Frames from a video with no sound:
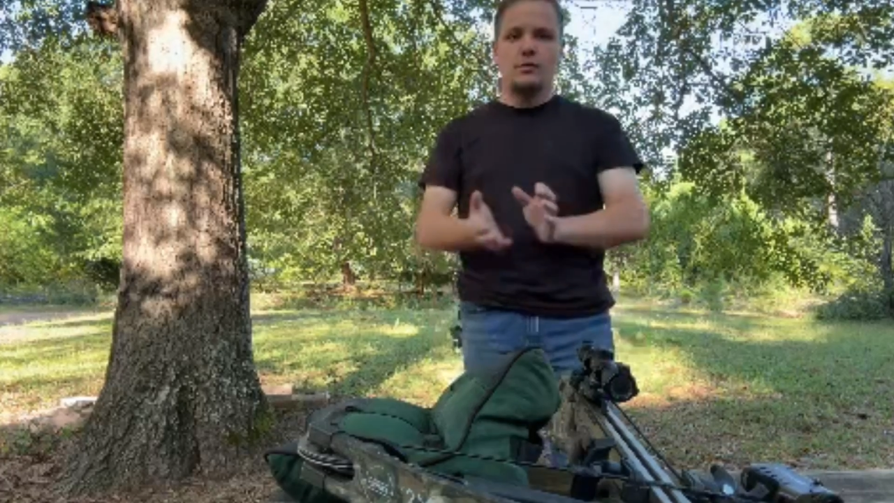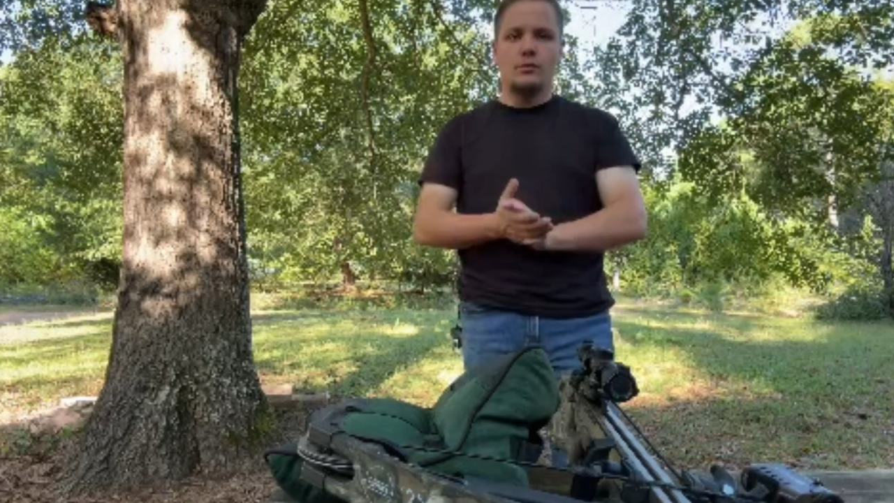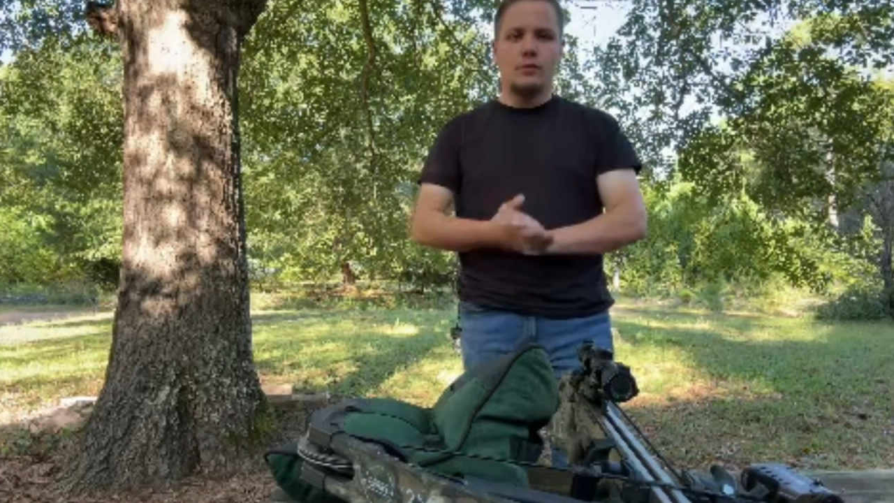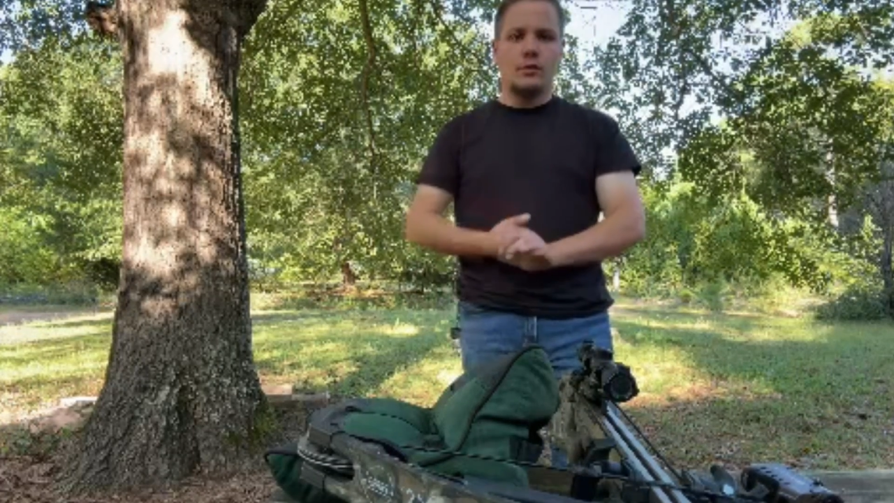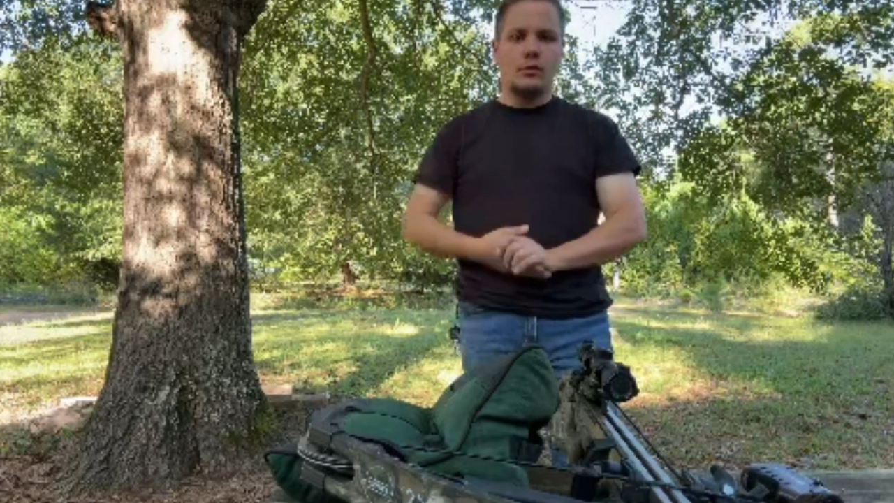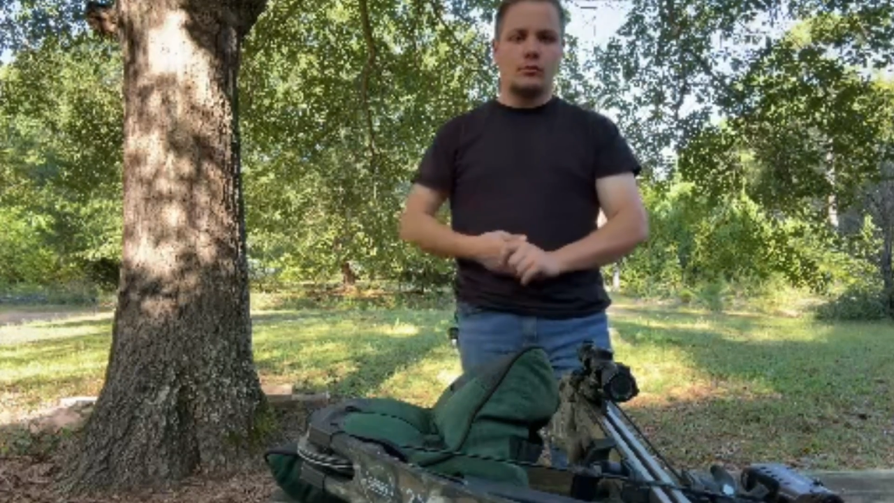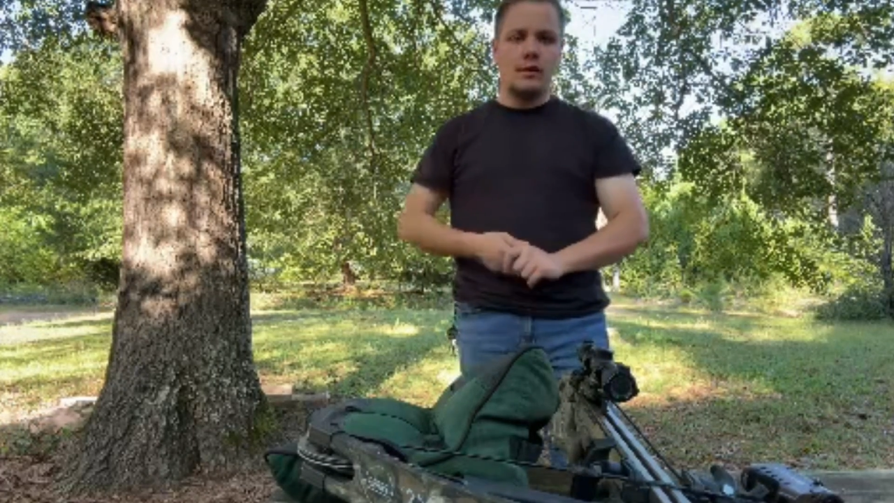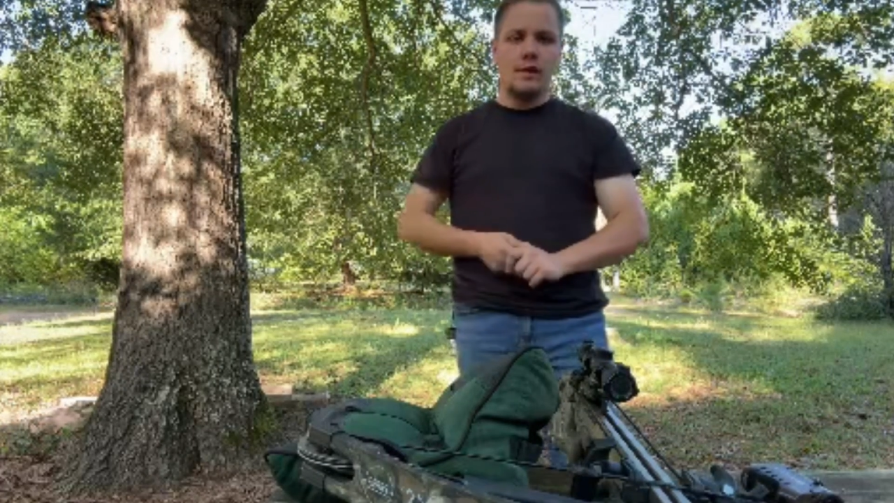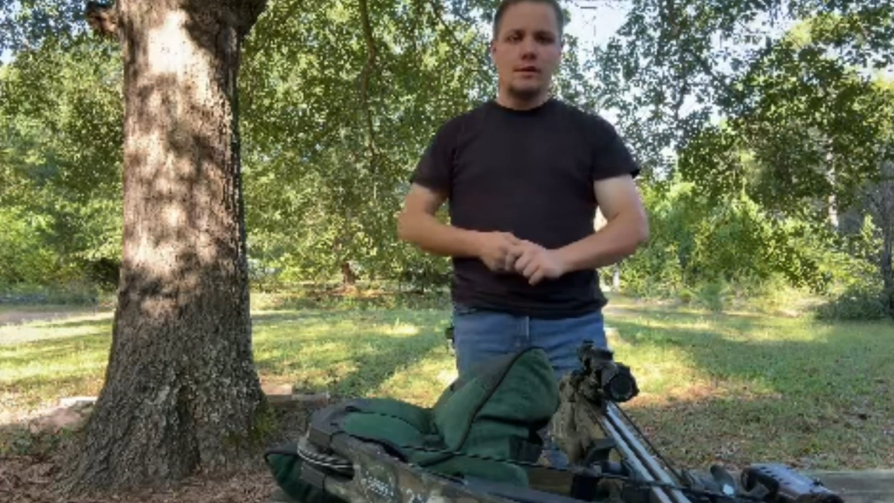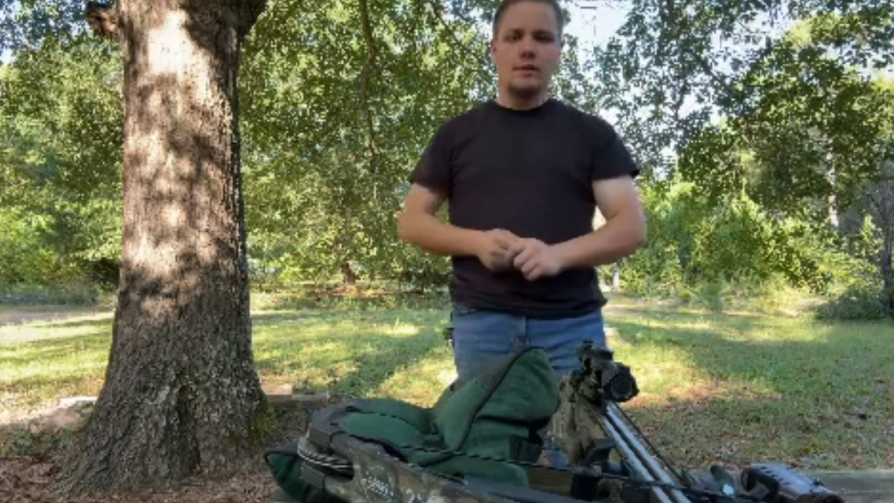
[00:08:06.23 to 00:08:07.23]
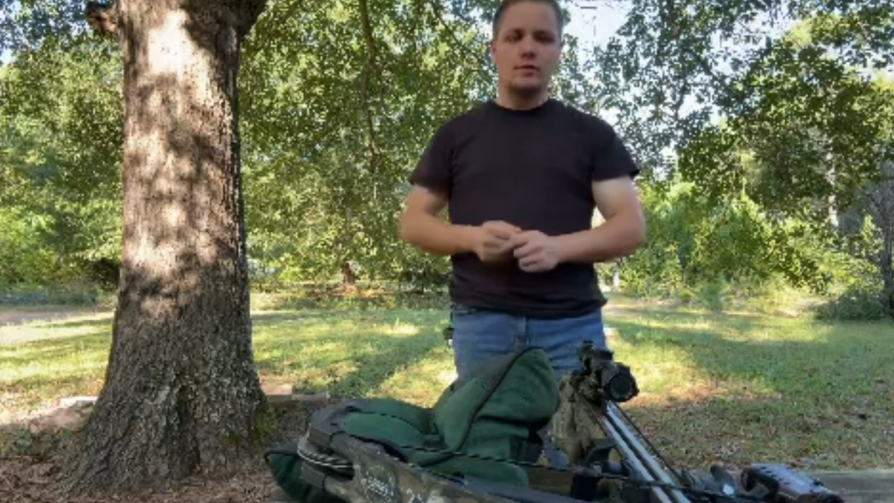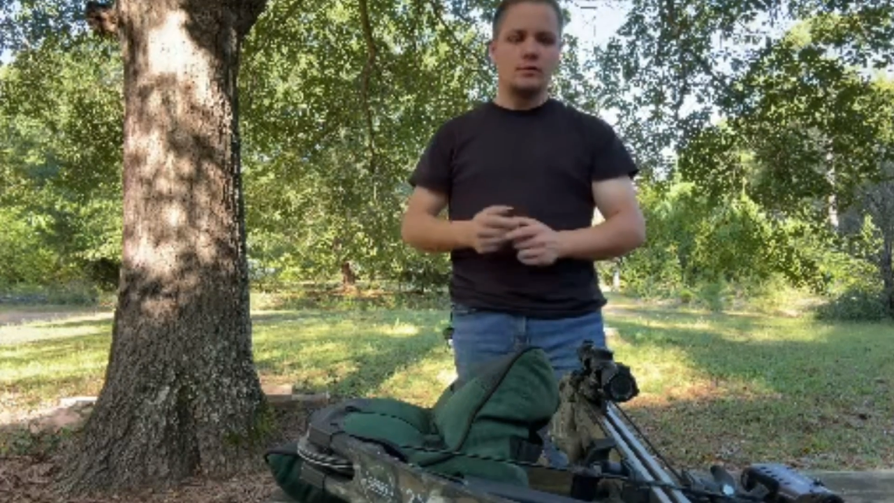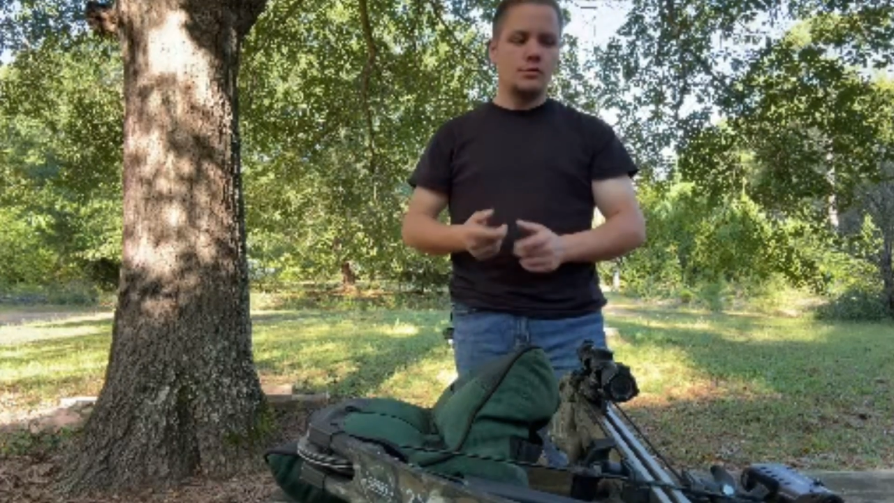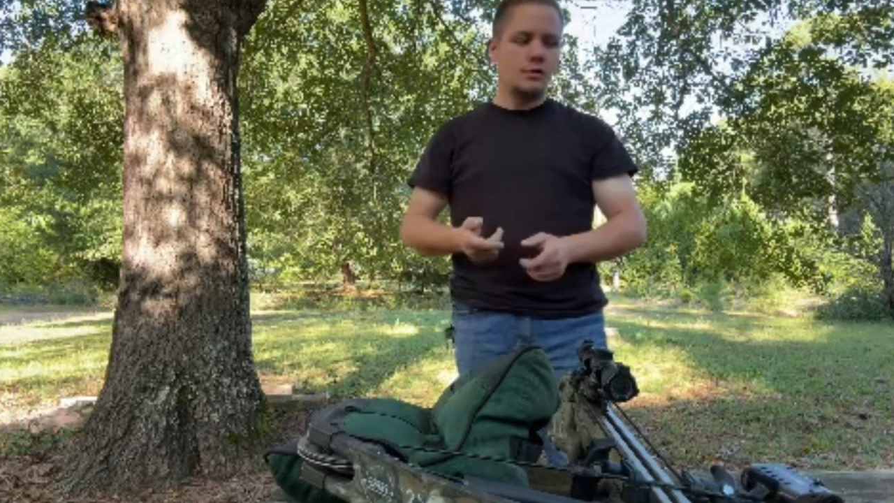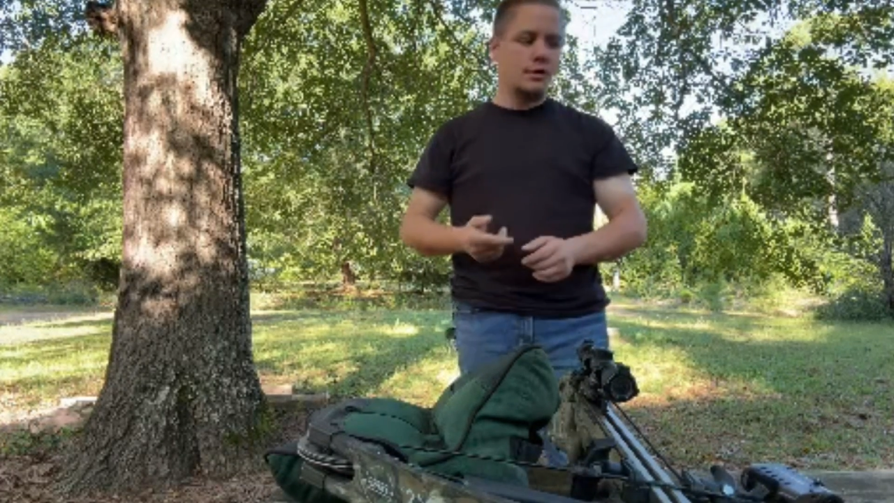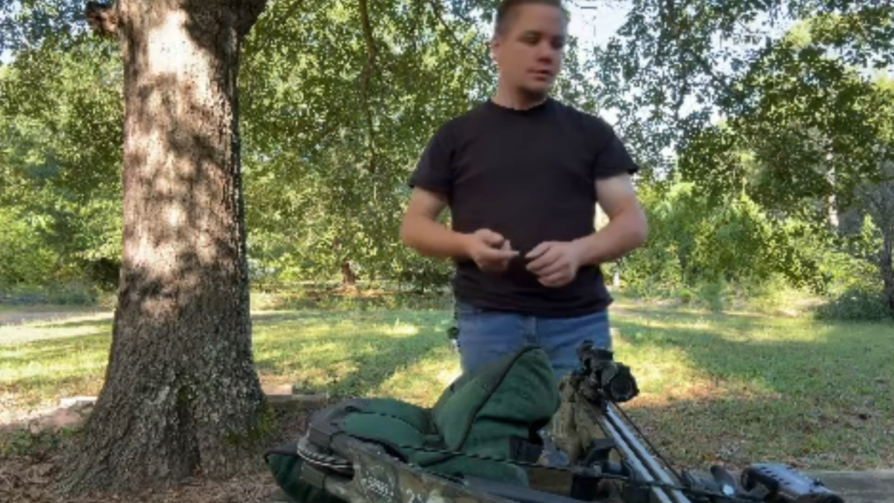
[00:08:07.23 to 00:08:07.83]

we are ready to get